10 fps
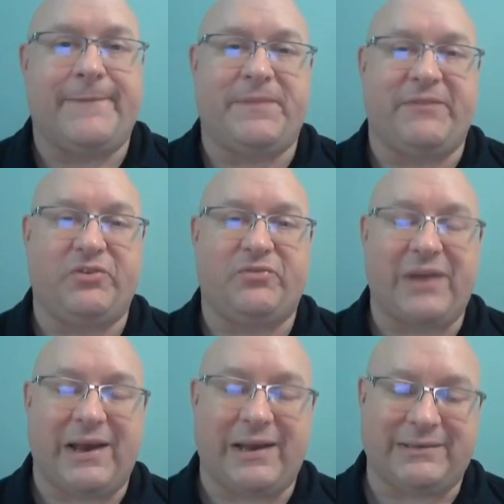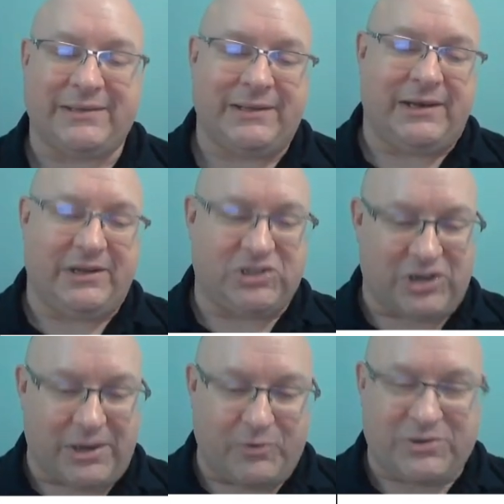If you've got a
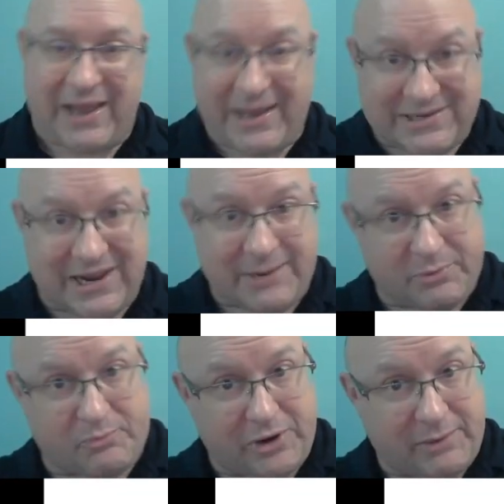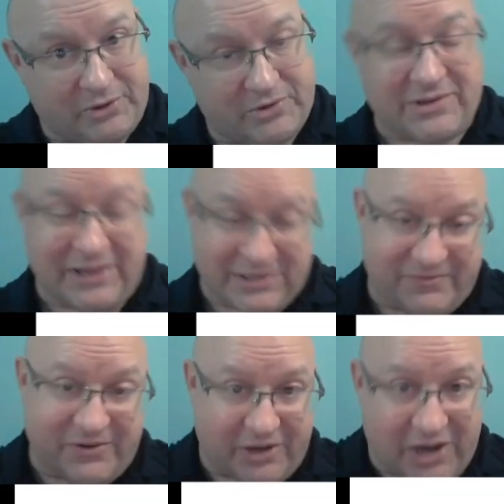job which has hyperparameters, and that's
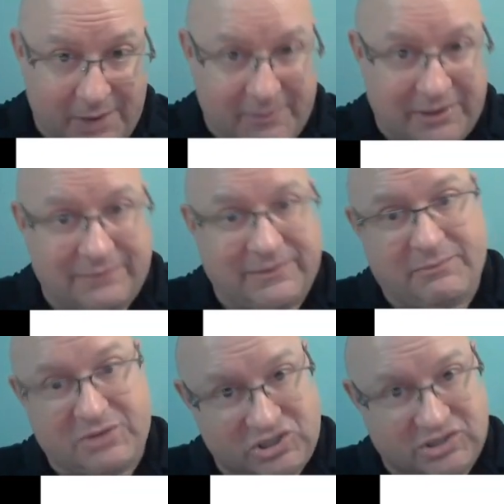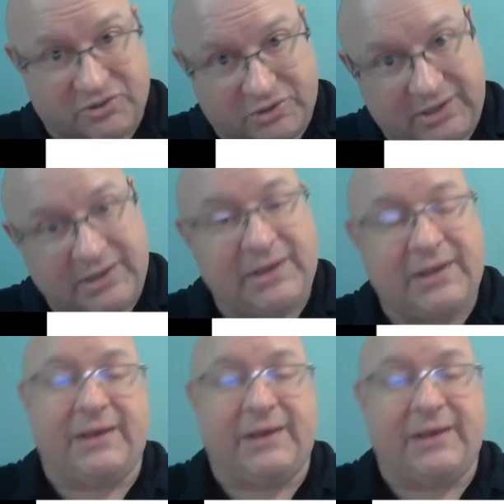very common in machine learning,